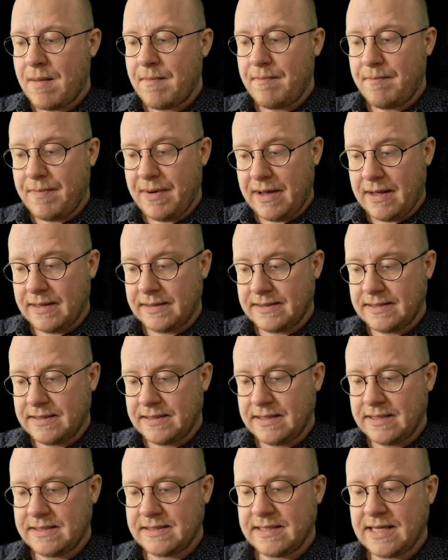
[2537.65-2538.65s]
but
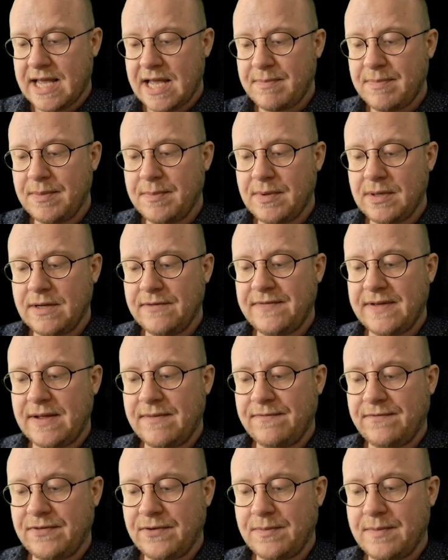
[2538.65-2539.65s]
is capable of
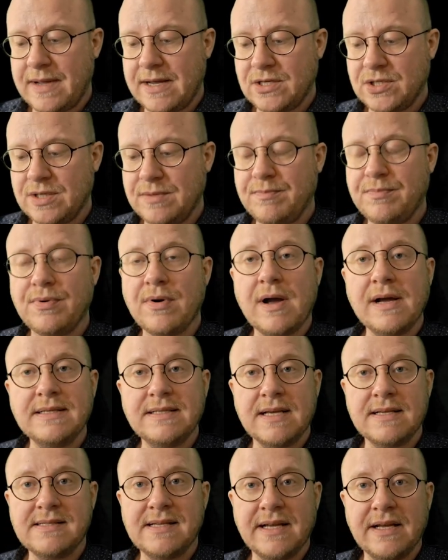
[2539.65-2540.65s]
information
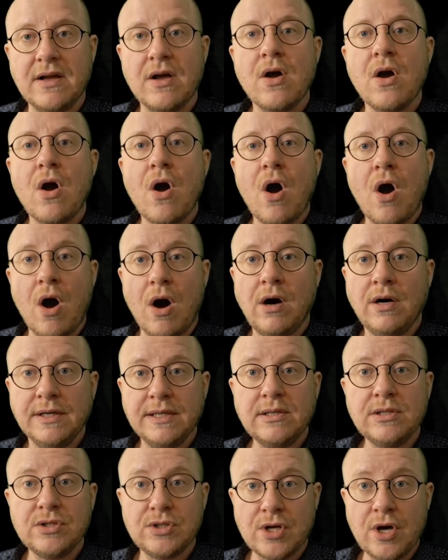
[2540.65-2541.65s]
processing on
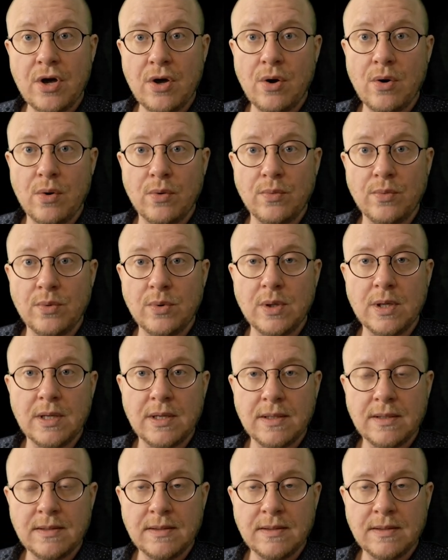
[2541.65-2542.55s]
its own.